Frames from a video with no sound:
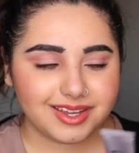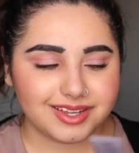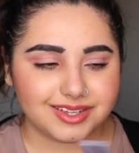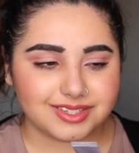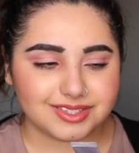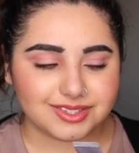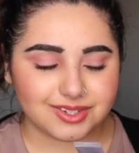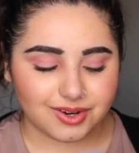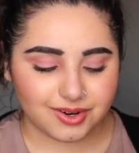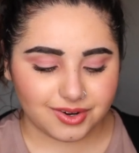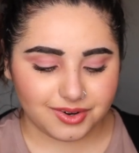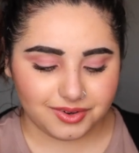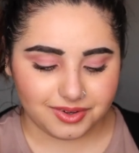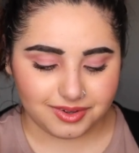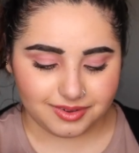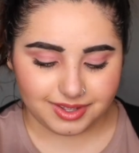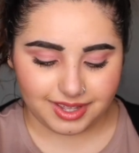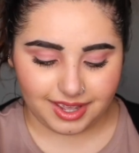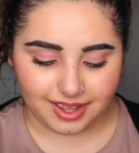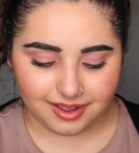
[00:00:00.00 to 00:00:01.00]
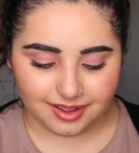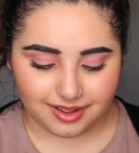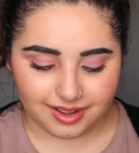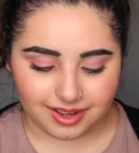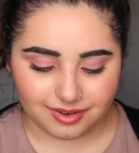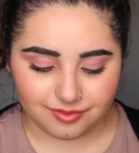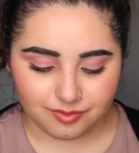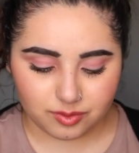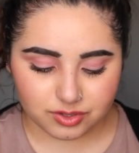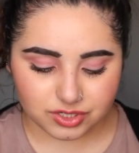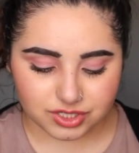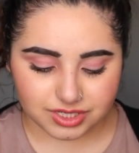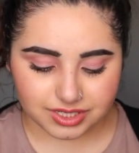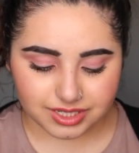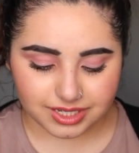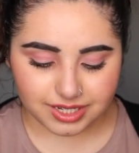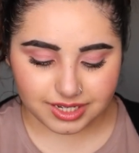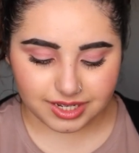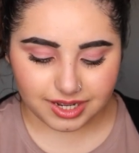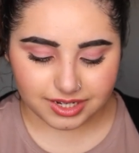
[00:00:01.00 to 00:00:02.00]
So, yeah.
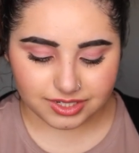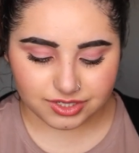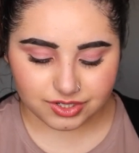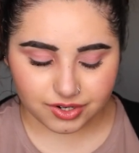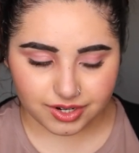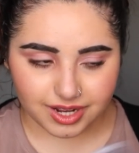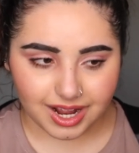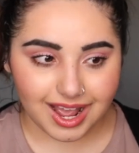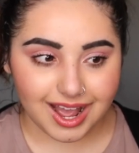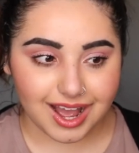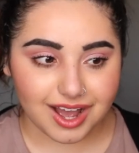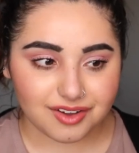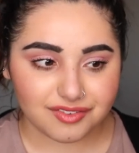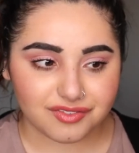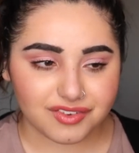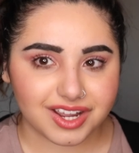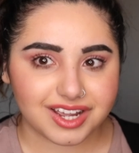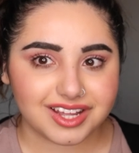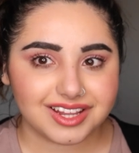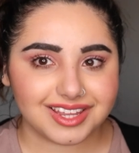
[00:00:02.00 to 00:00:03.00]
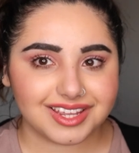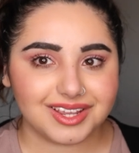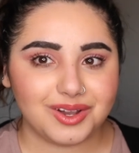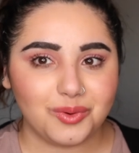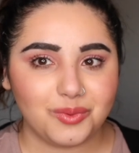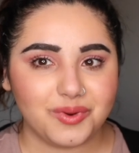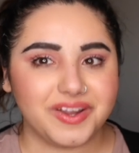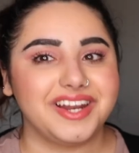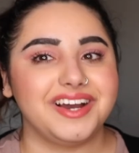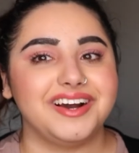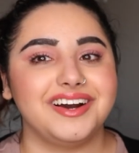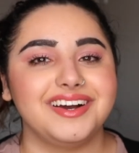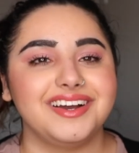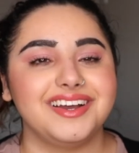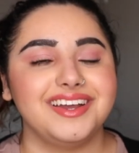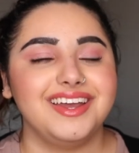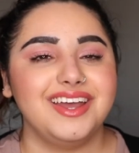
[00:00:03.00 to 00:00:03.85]
Unfortunately, I don't have a clear winner.